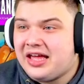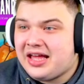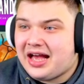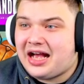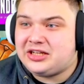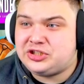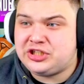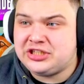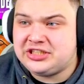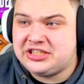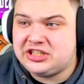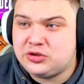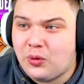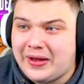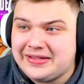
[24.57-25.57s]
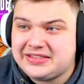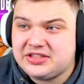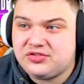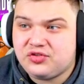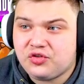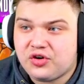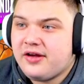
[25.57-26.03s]
as you can see,
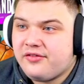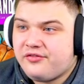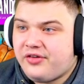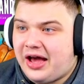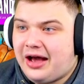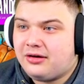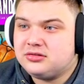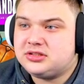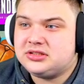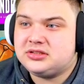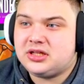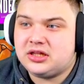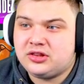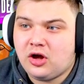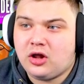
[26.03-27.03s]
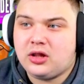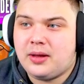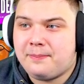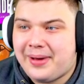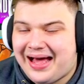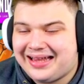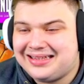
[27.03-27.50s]
$23,000
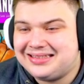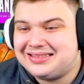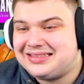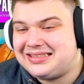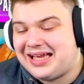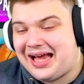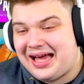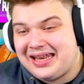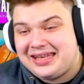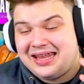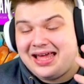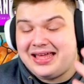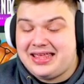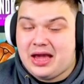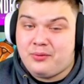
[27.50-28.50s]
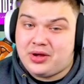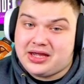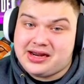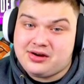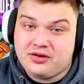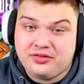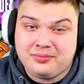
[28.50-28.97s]
balance. And yeah, we
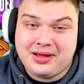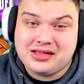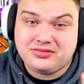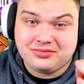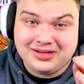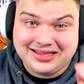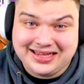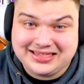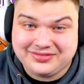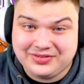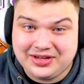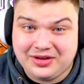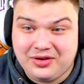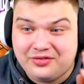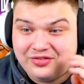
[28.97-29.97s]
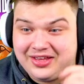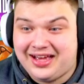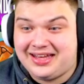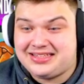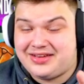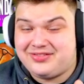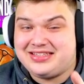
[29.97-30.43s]
currently have the balance from the last video. If you
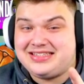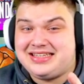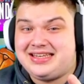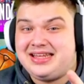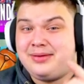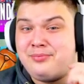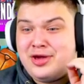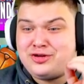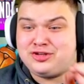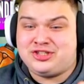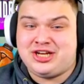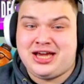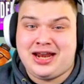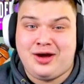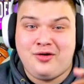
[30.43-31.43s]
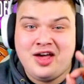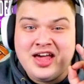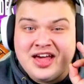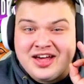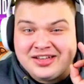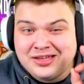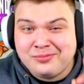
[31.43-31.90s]
guys haven't seen it, make sure to check it out.
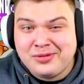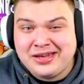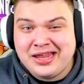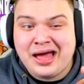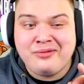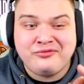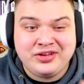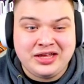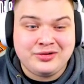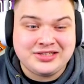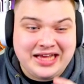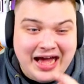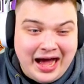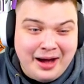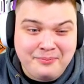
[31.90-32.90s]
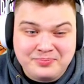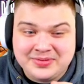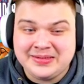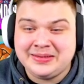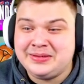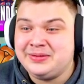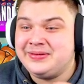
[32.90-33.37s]
The Madame video was
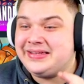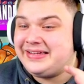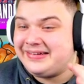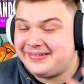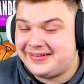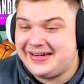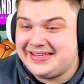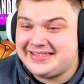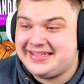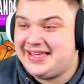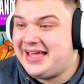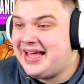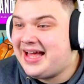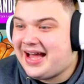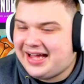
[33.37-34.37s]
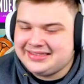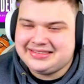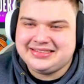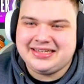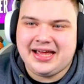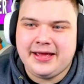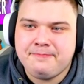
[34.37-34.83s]
absolutely crazy. And
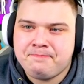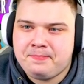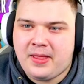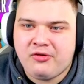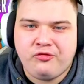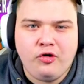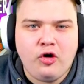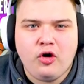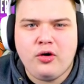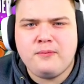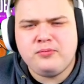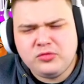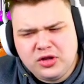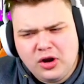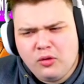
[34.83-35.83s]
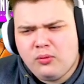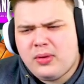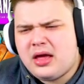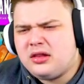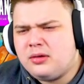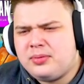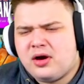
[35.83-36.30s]
today I thought, you know, a
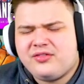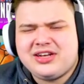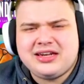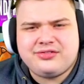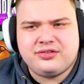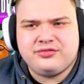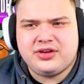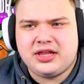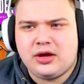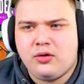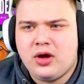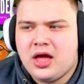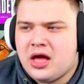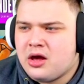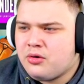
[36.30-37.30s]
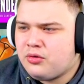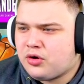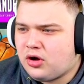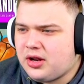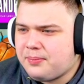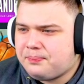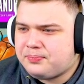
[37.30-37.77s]
little bit of a different video. We're
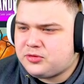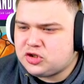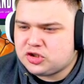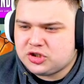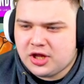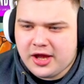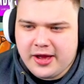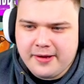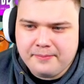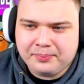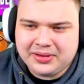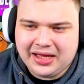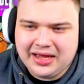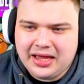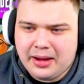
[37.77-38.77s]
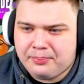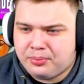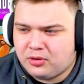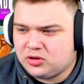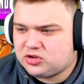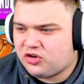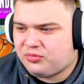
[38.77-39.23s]
gonna just play a
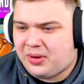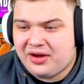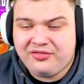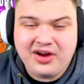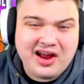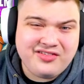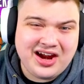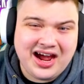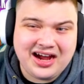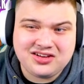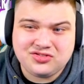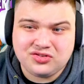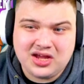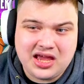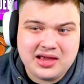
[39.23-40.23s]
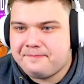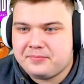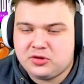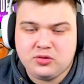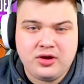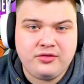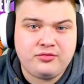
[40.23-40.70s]
bunch of my favorite Hacksaw games,
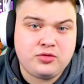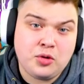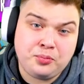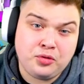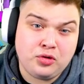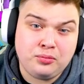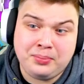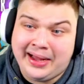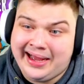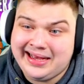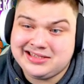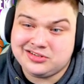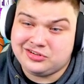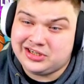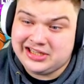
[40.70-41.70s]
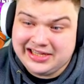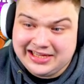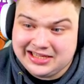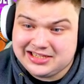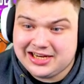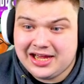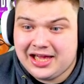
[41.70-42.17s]
do a couple buys on
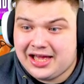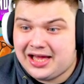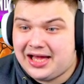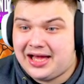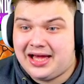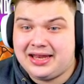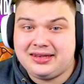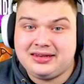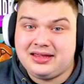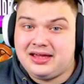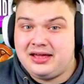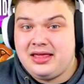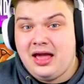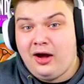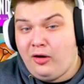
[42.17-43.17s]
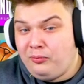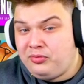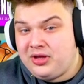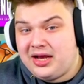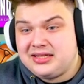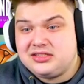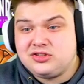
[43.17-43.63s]
each, and yeah, I hope you
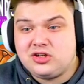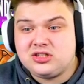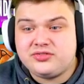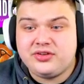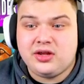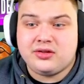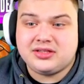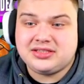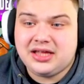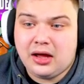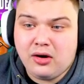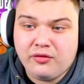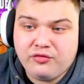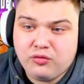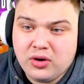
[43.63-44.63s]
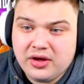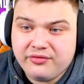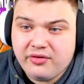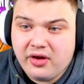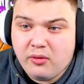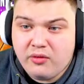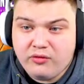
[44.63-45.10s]
guys enjoy this video. Let's start off with
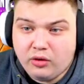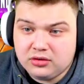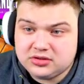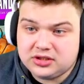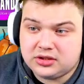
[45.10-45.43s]
Wanted.